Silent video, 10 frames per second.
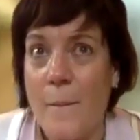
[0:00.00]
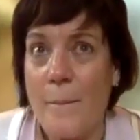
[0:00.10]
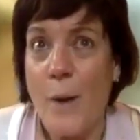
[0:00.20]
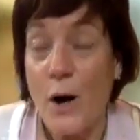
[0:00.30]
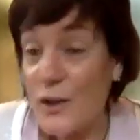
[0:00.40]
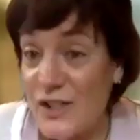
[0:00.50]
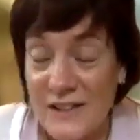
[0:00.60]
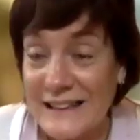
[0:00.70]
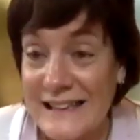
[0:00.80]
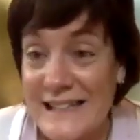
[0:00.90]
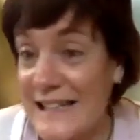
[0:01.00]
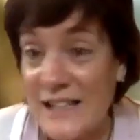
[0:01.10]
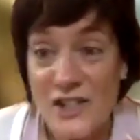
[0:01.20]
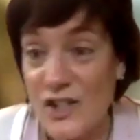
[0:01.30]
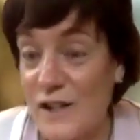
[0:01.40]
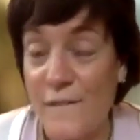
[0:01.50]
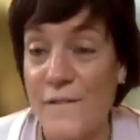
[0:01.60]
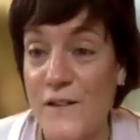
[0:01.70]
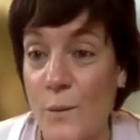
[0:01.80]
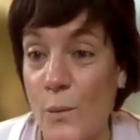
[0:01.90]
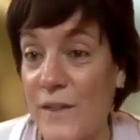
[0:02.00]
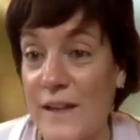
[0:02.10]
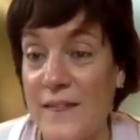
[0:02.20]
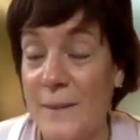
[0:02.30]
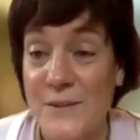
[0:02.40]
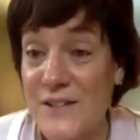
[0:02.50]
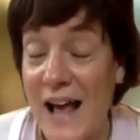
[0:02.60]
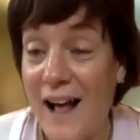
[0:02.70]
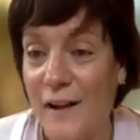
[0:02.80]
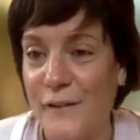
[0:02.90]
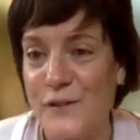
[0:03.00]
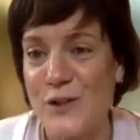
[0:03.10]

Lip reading: personally needed to shift within themselves.